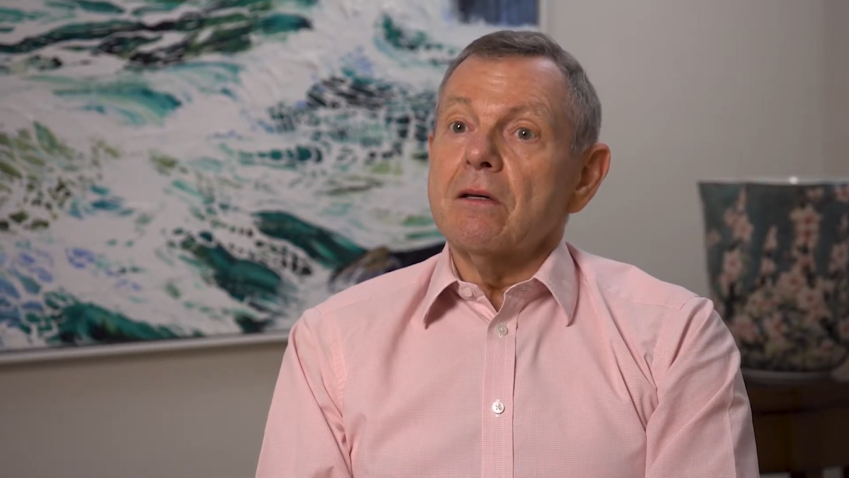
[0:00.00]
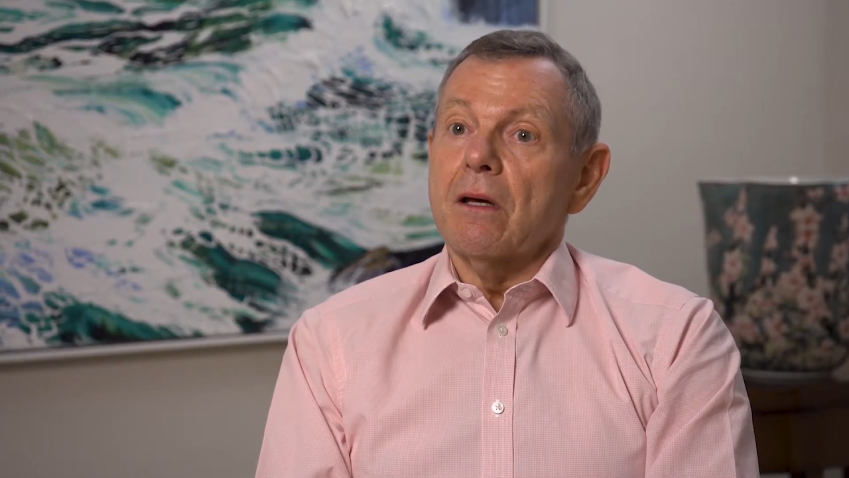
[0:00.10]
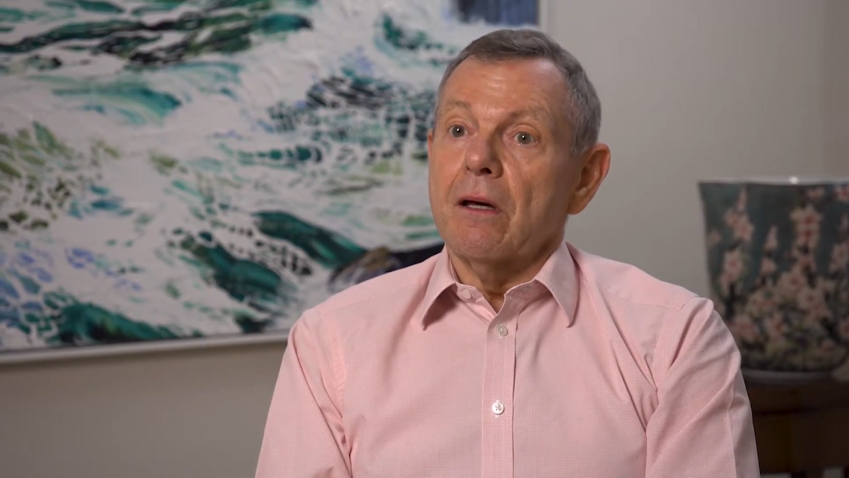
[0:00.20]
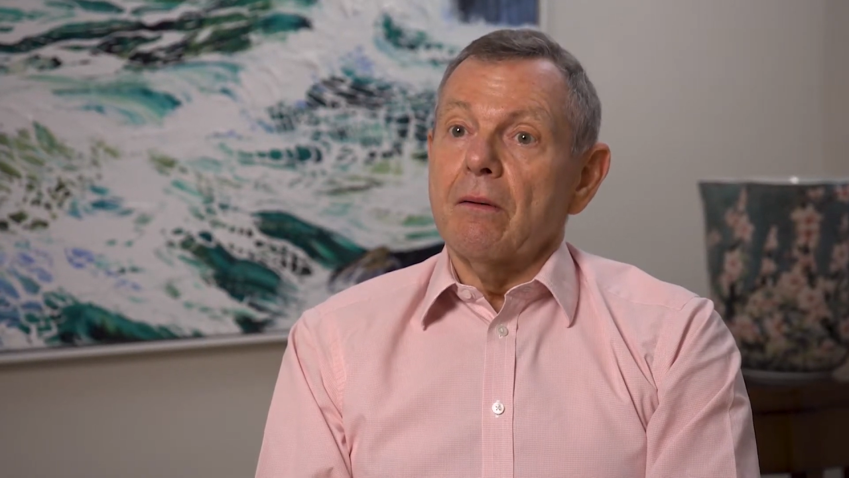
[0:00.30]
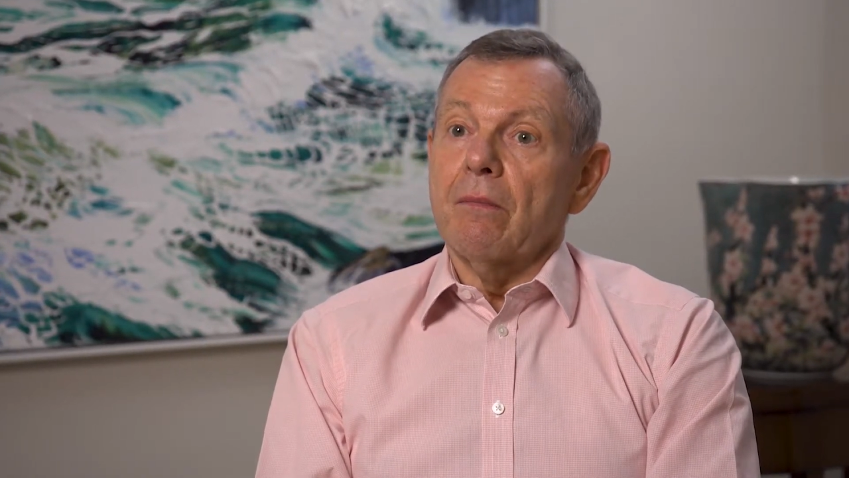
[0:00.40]

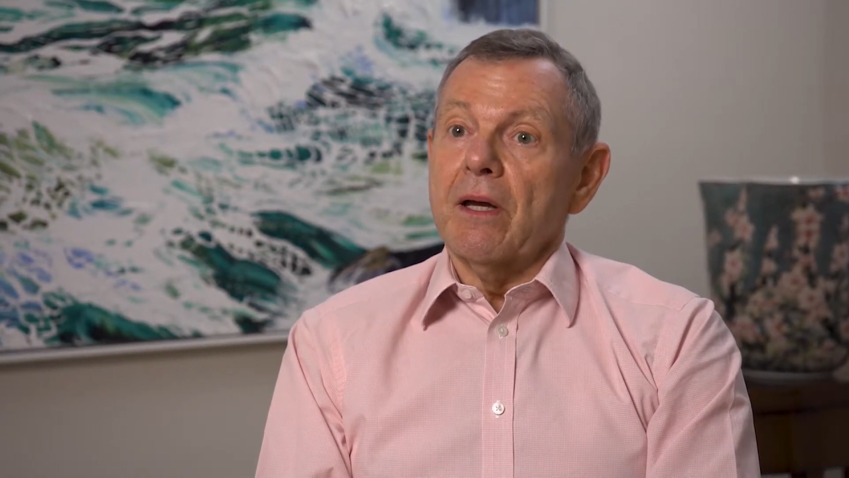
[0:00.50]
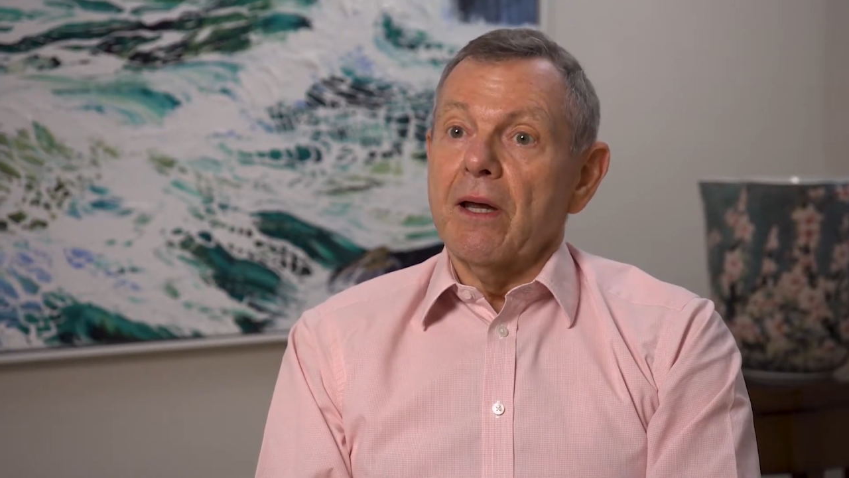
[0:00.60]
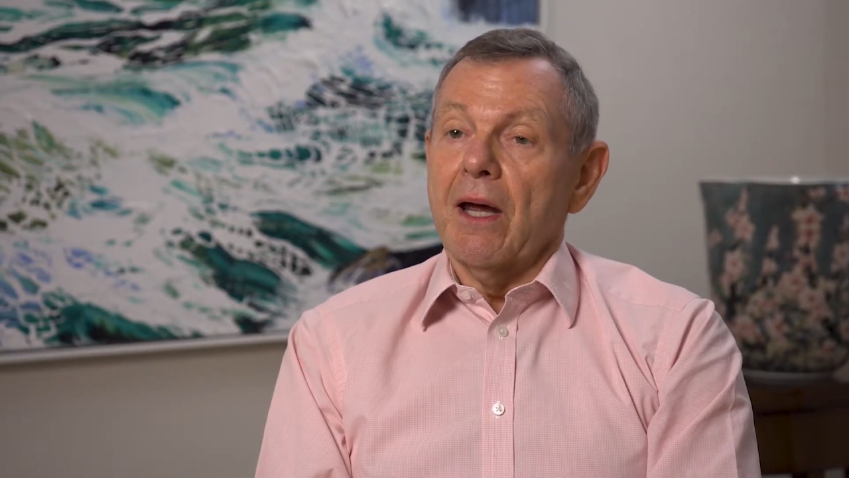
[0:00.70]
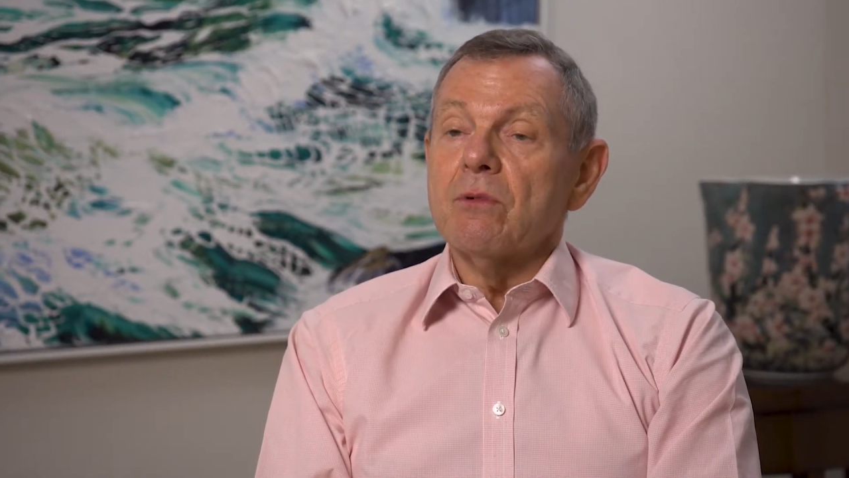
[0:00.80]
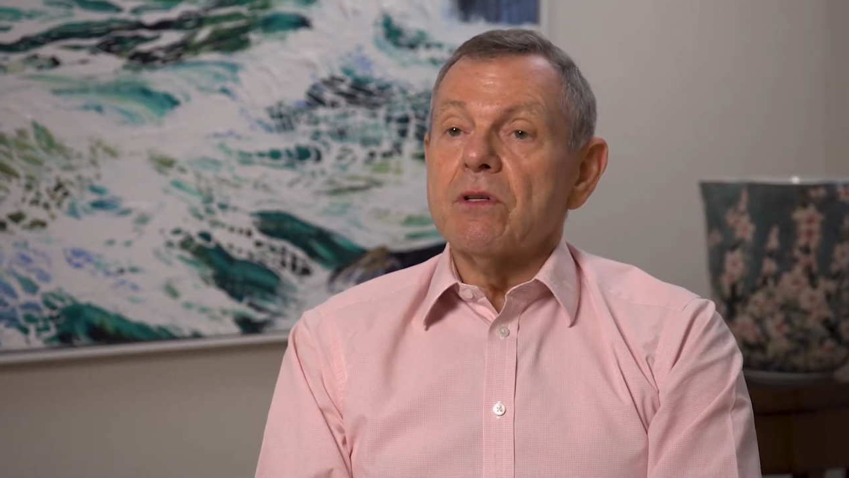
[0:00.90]
My
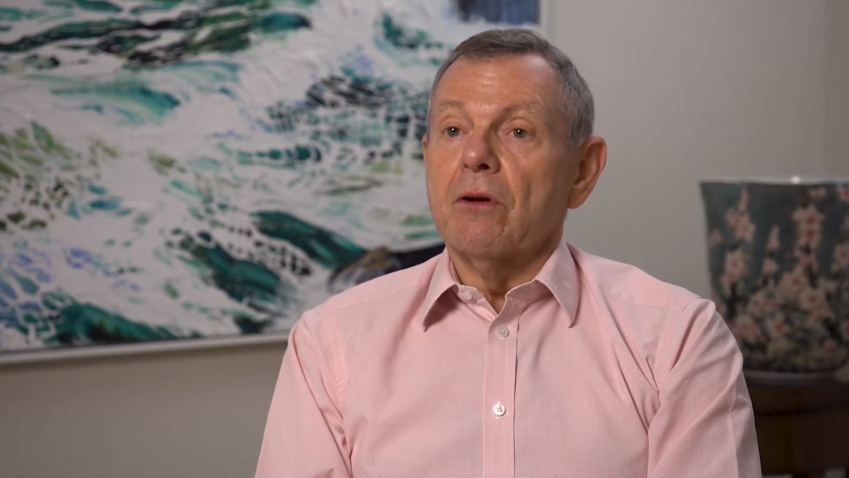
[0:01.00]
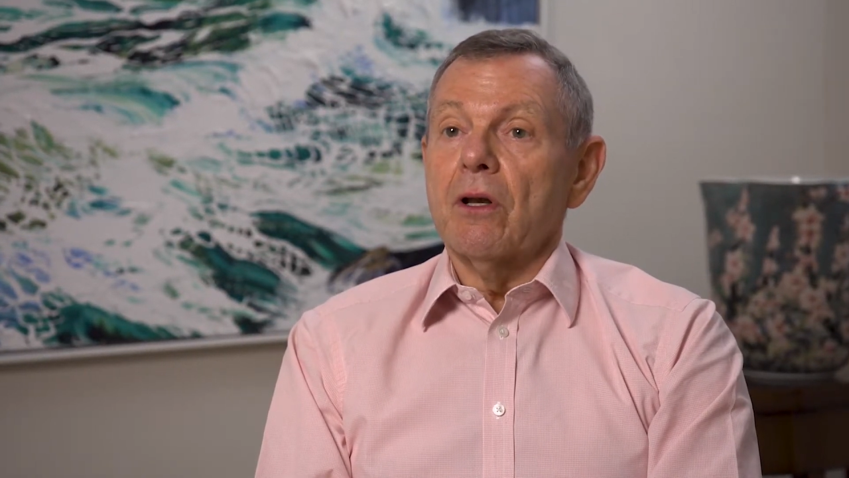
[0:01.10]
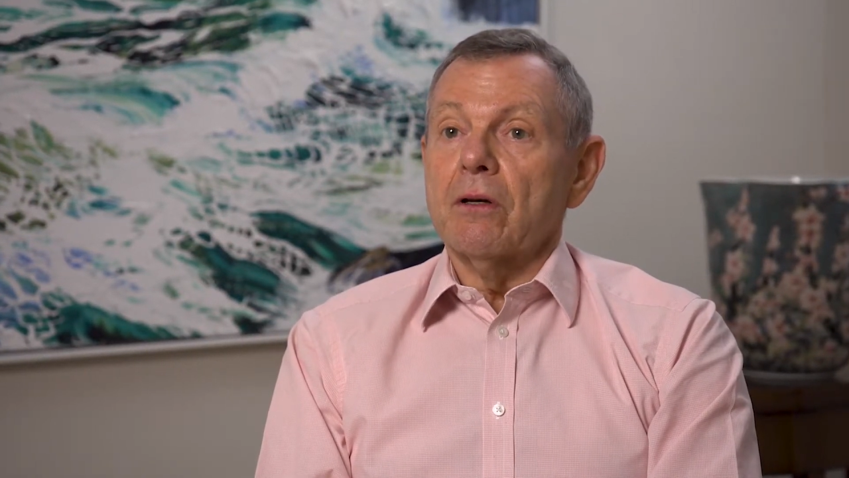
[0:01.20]
dad was in